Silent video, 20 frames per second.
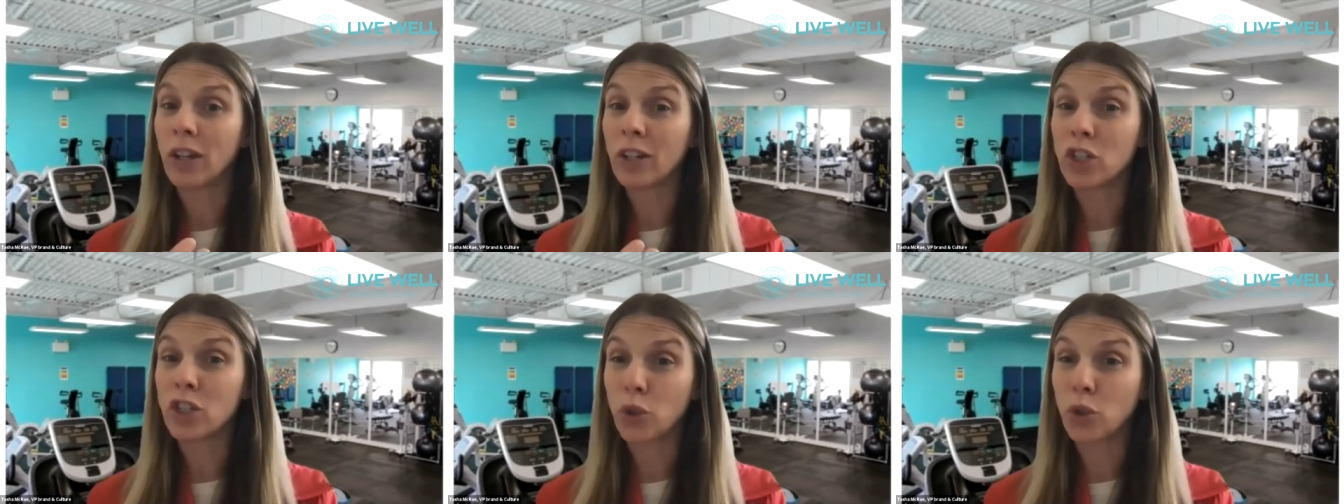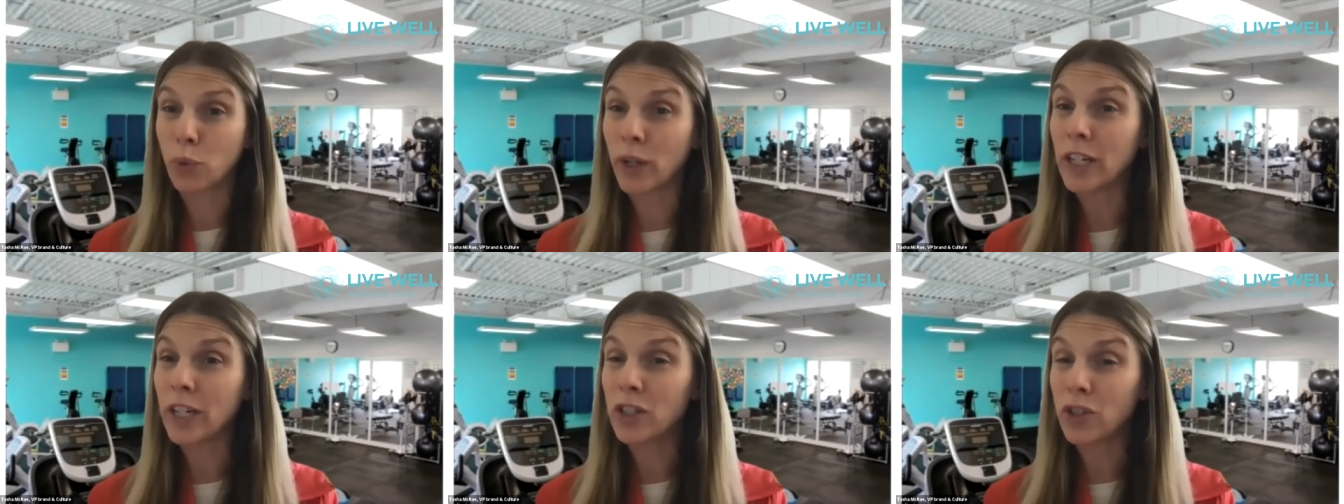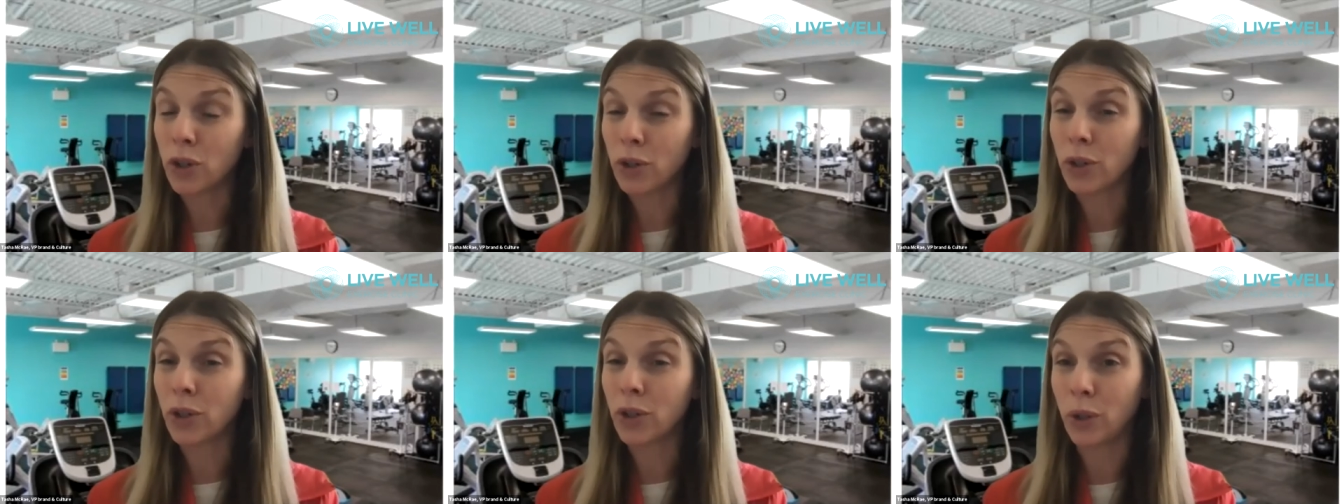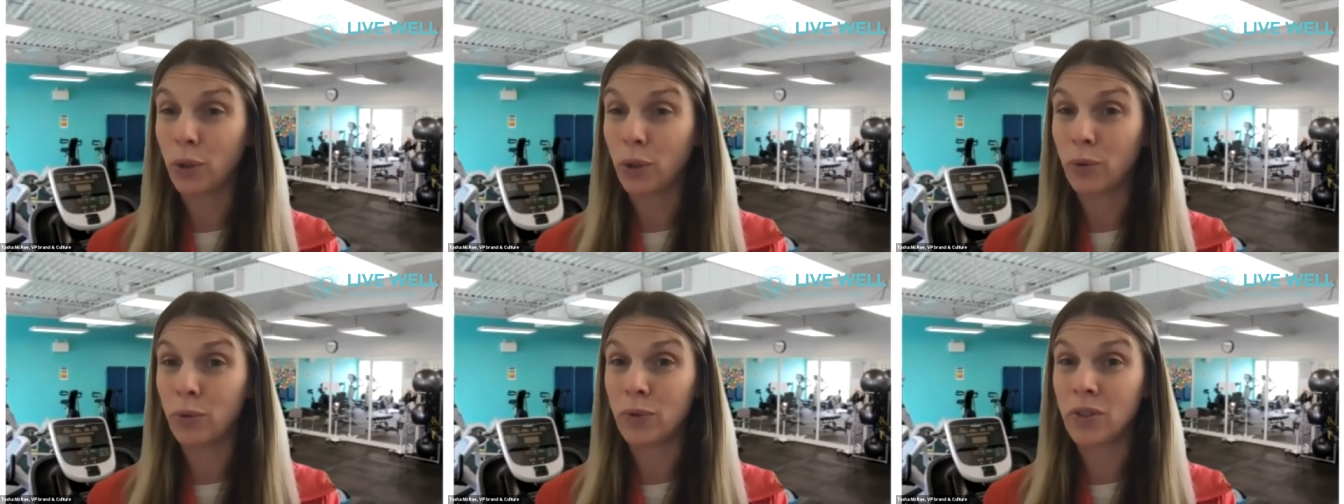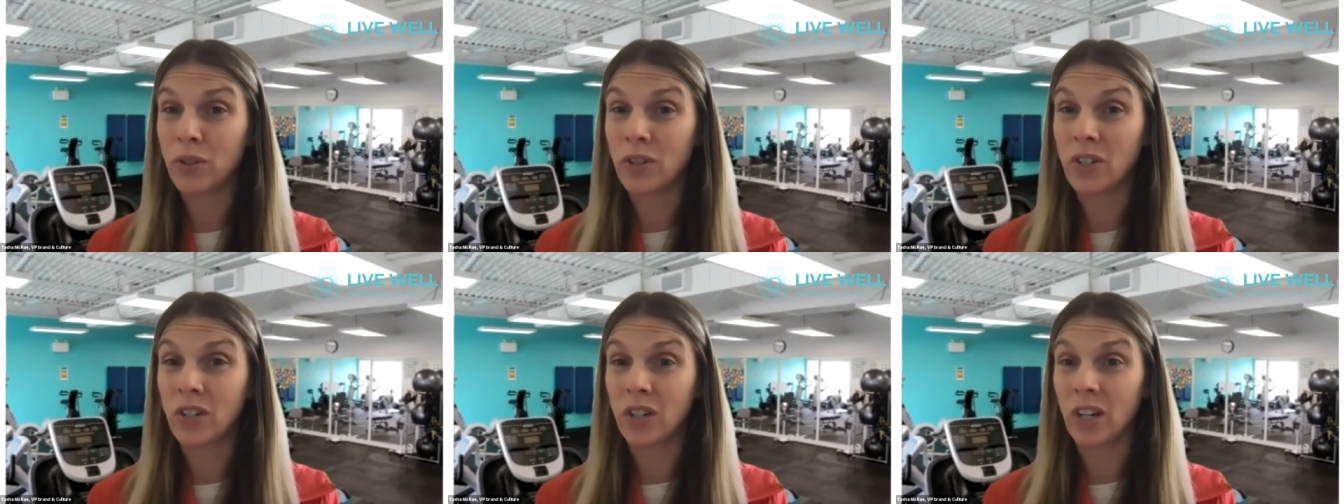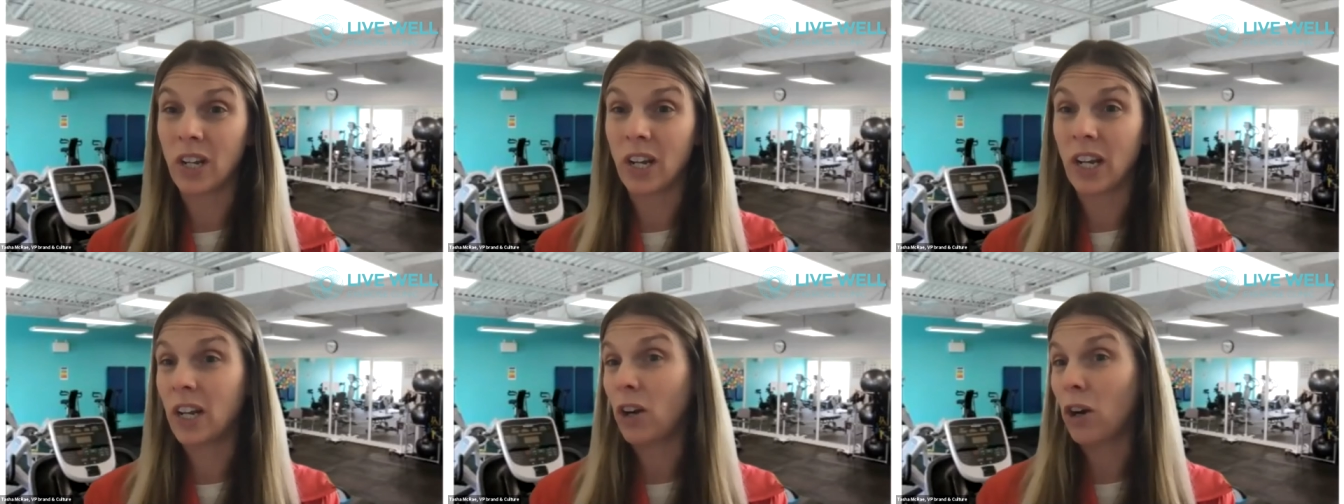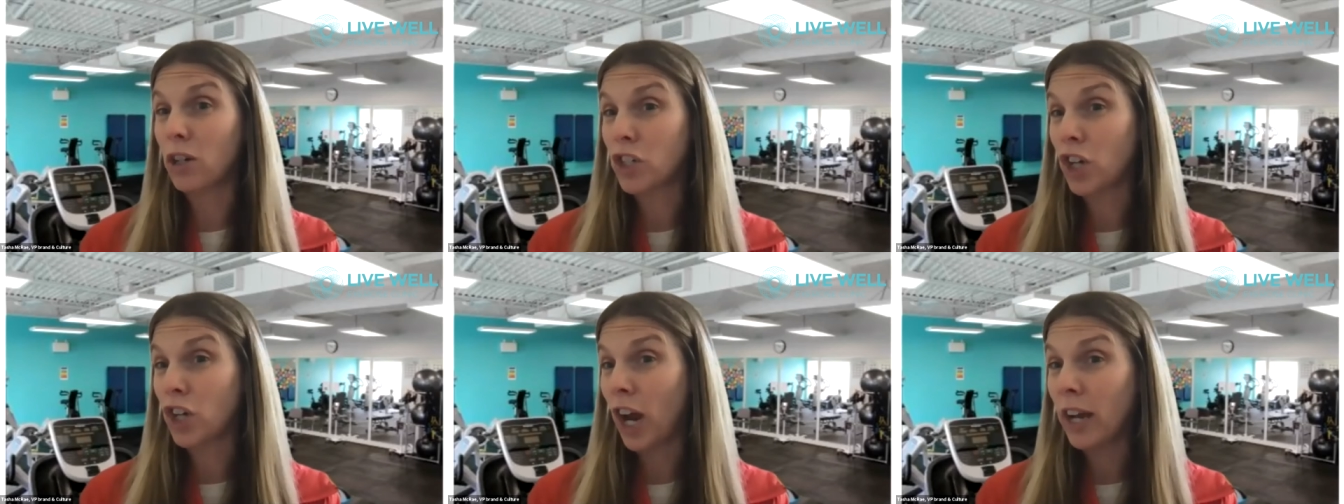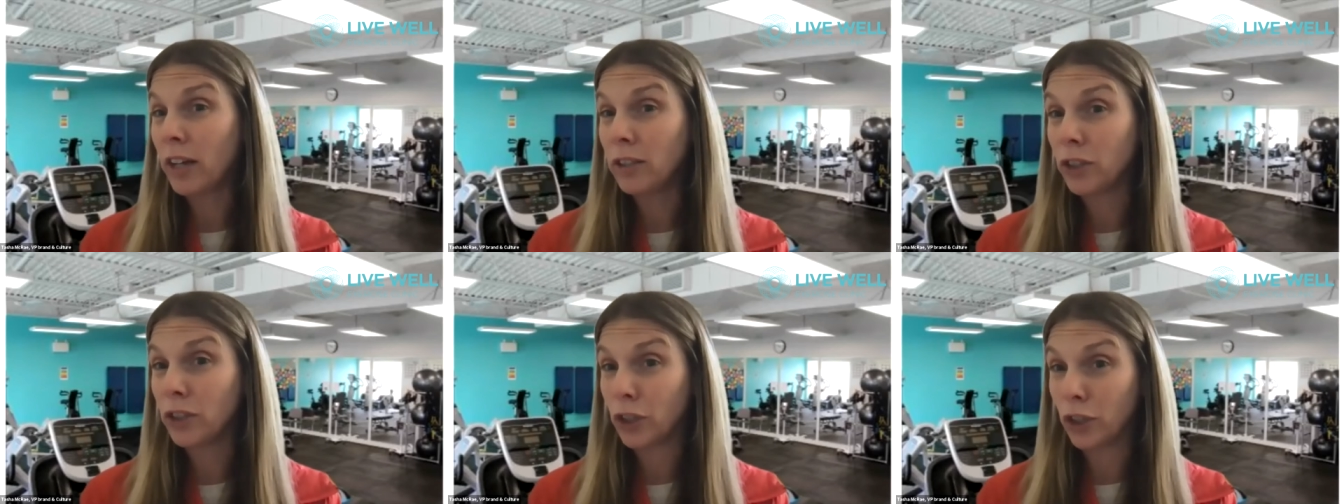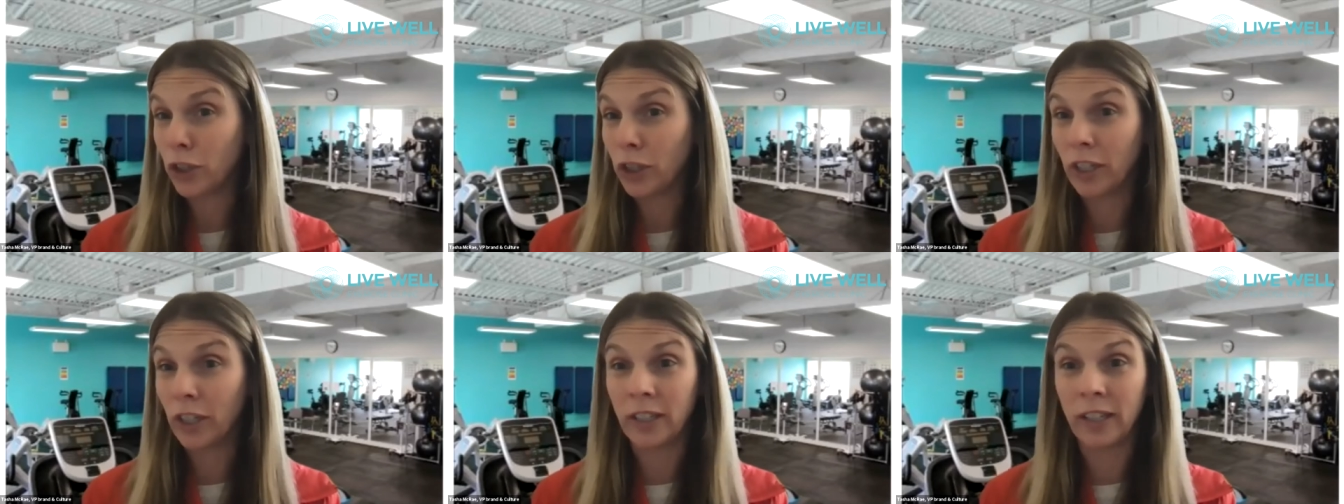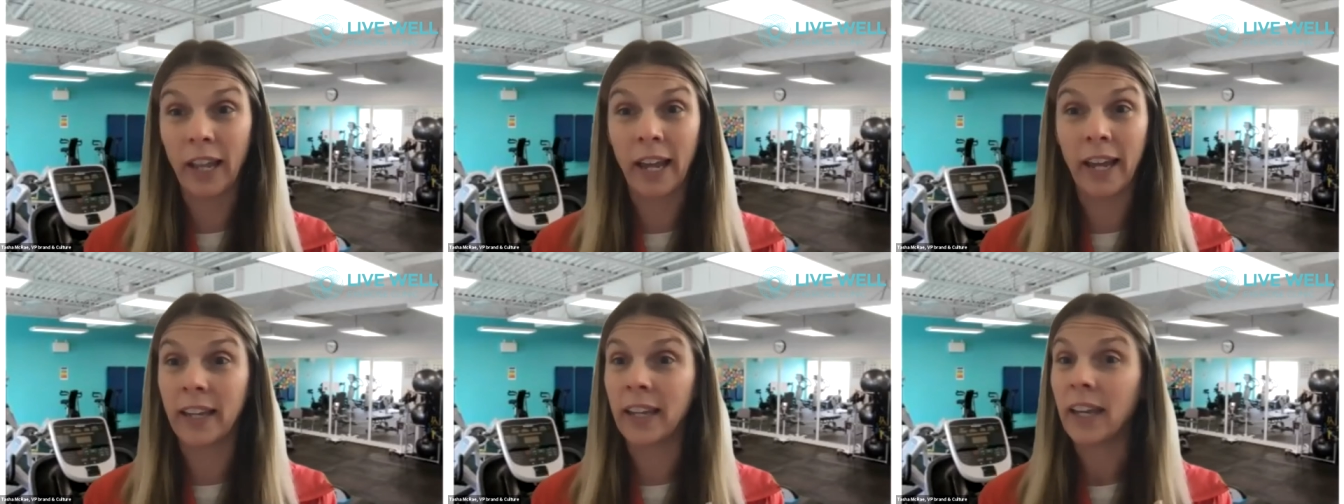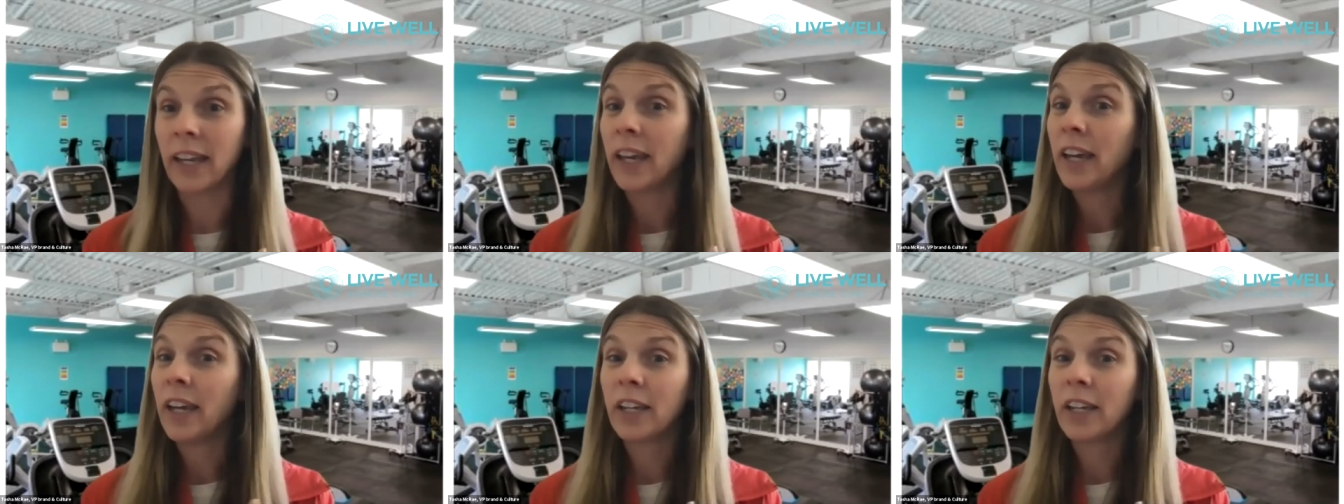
treats are used in our childhood, like,